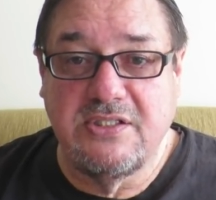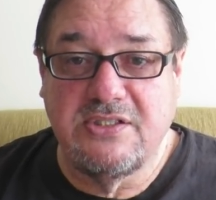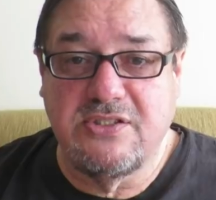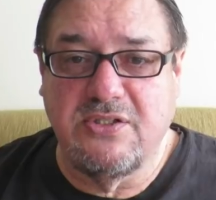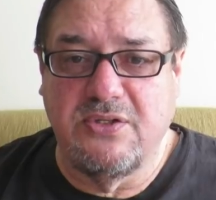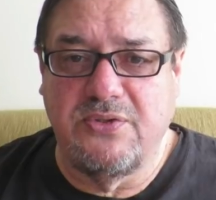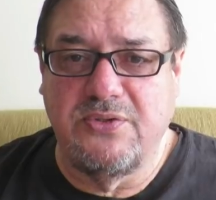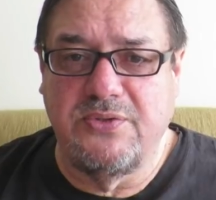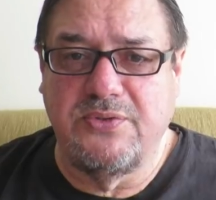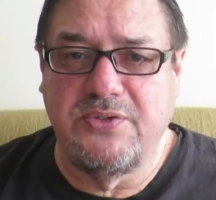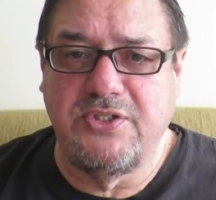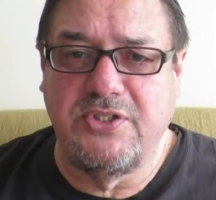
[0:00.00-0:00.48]

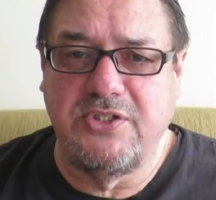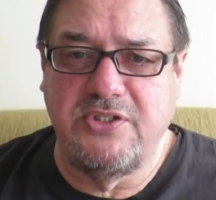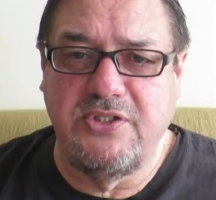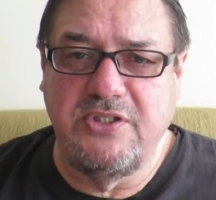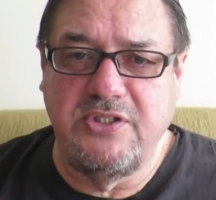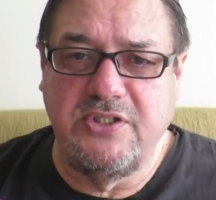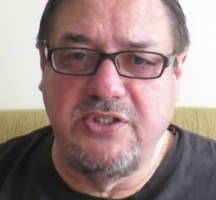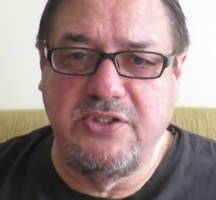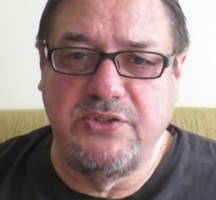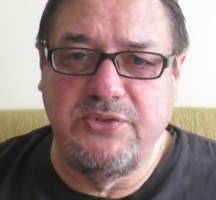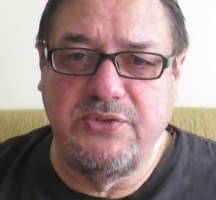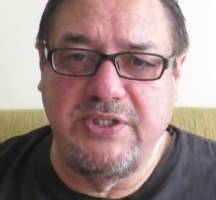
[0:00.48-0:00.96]
So
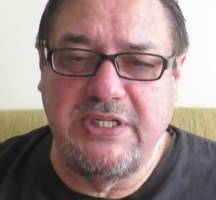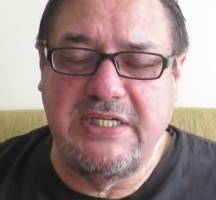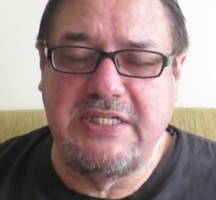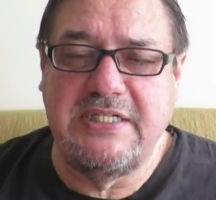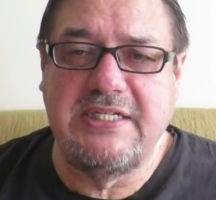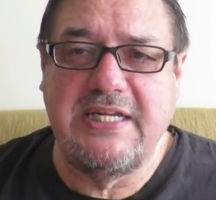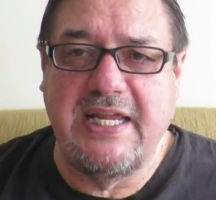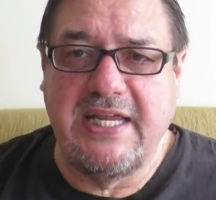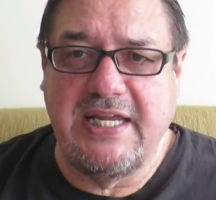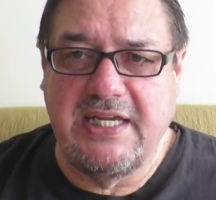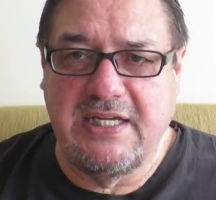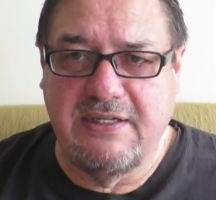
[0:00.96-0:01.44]
you
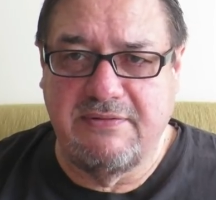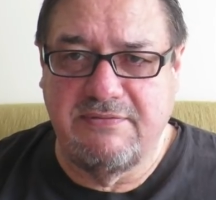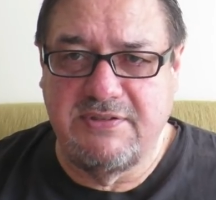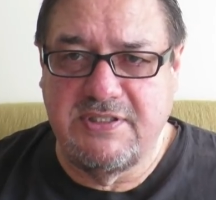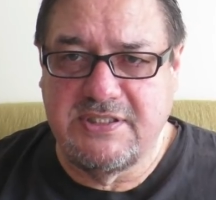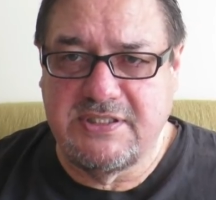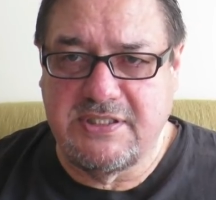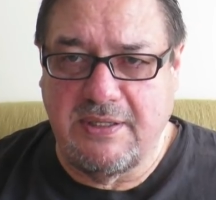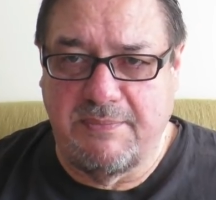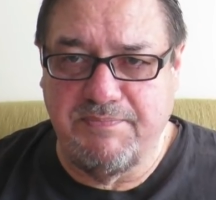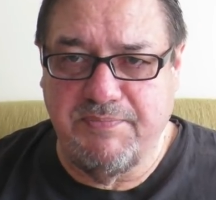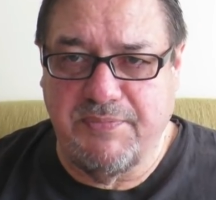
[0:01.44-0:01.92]
need to
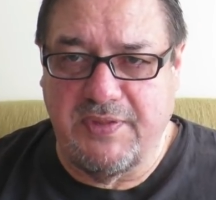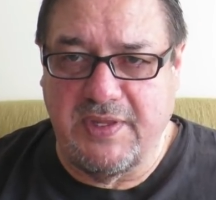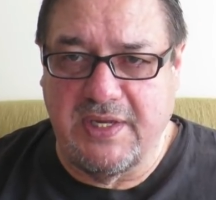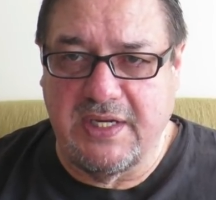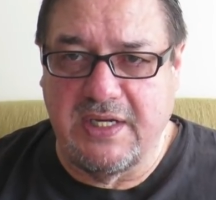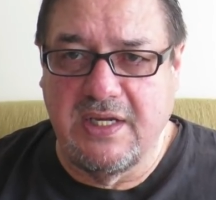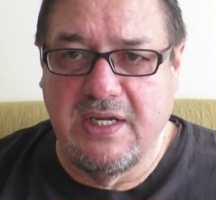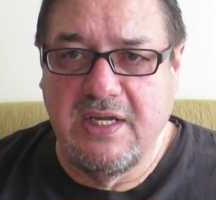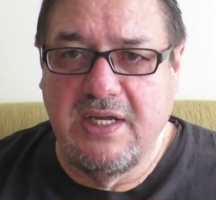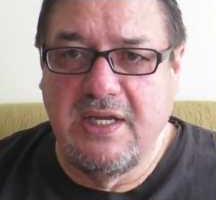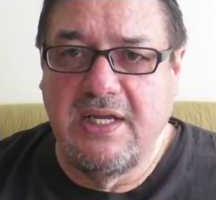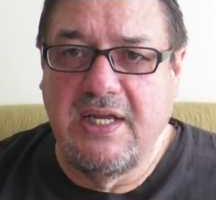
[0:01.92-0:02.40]
have
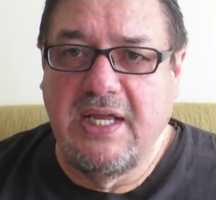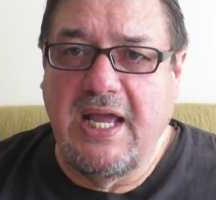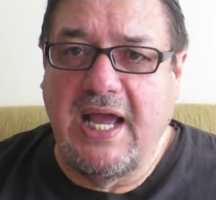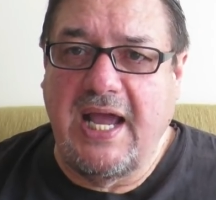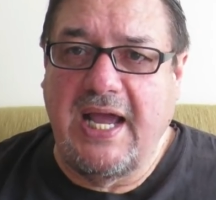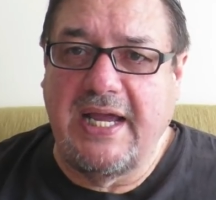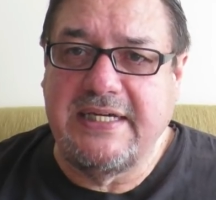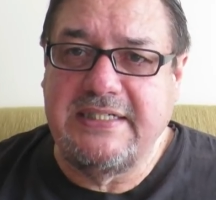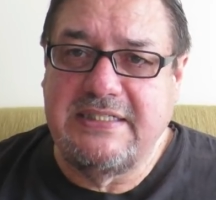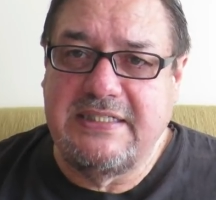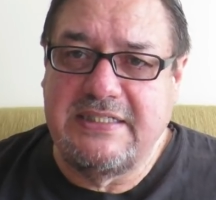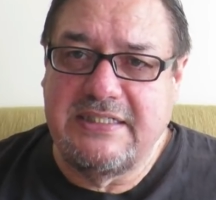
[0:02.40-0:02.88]
something.
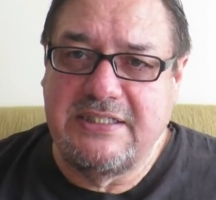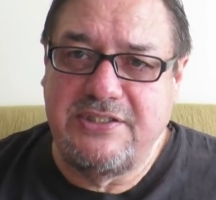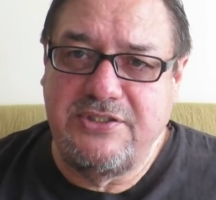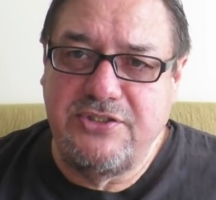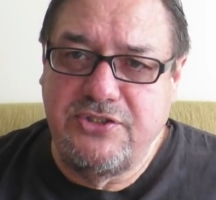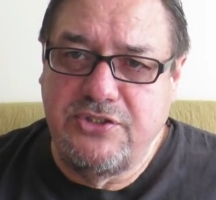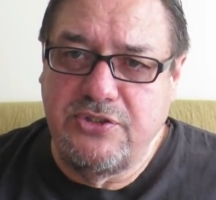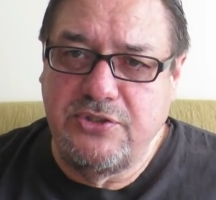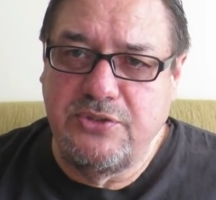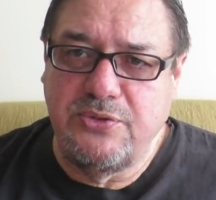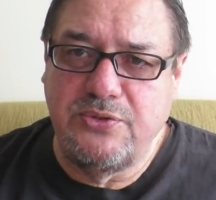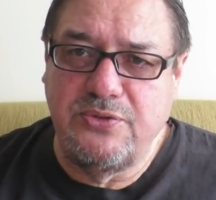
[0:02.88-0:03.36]
I
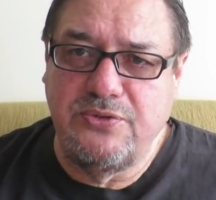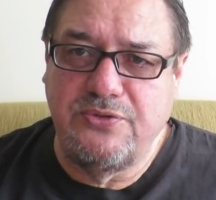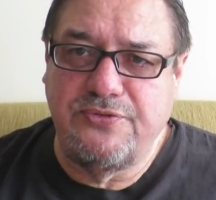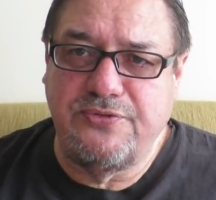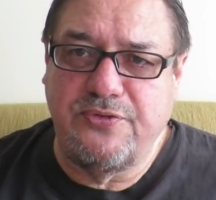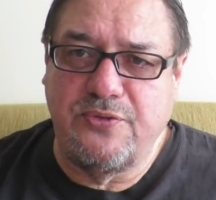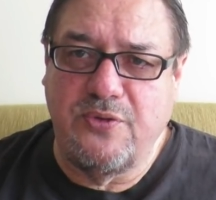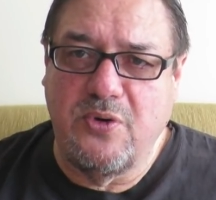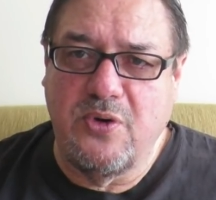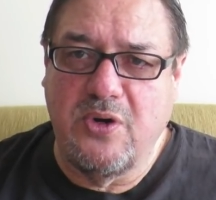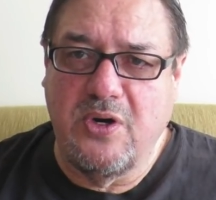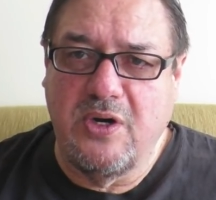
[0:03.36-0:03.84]
did do
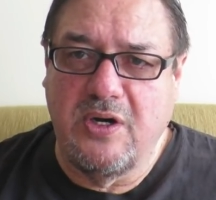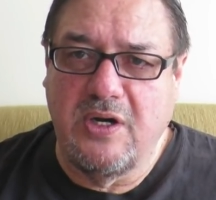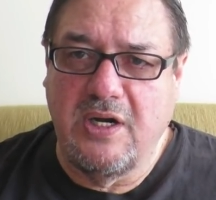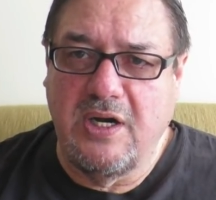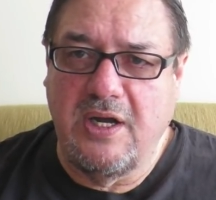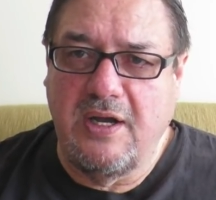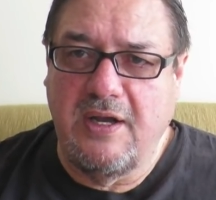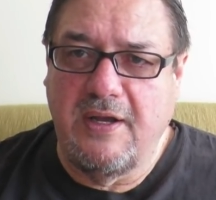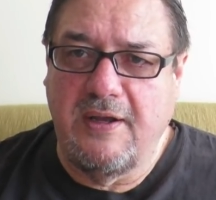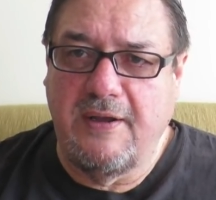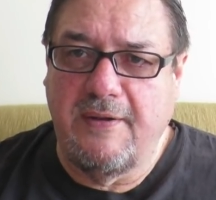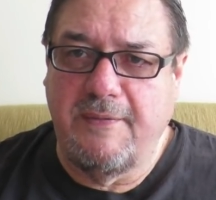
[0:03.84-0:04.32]

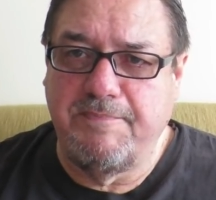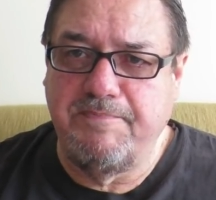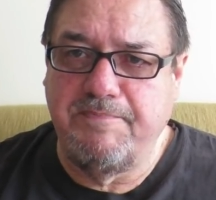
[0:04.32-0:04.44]
for